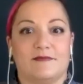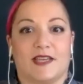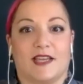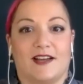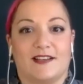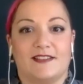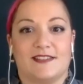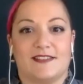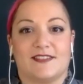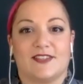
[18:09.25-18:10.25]

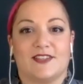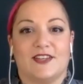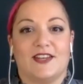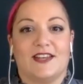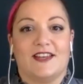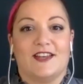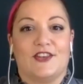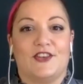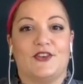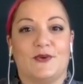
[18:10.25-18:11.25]
because
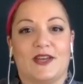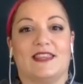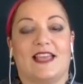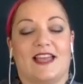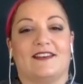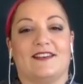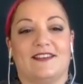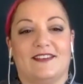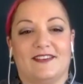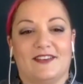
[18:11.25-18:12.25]
you can then,
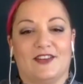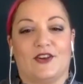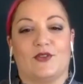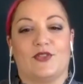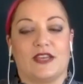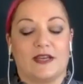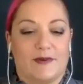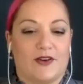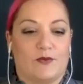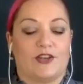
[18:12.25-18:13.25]
think
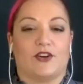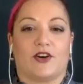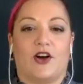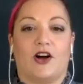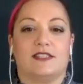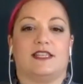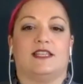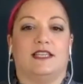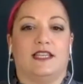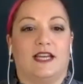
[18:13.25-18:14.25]
about it when you're
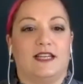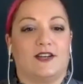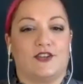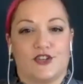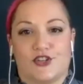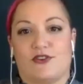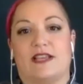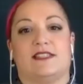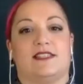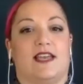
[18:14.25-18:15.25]
constantly under
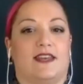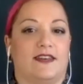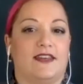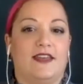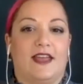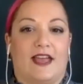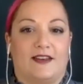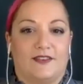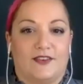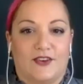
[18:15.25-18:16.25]
stress, and
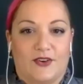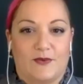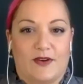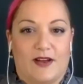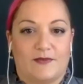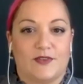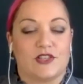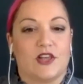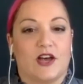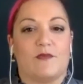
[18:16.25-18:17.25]
there's a
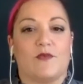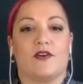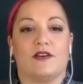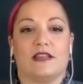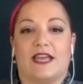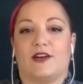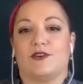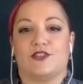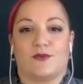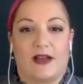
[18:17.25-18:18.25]
lot more
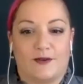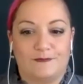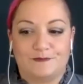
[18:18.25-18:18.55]
language around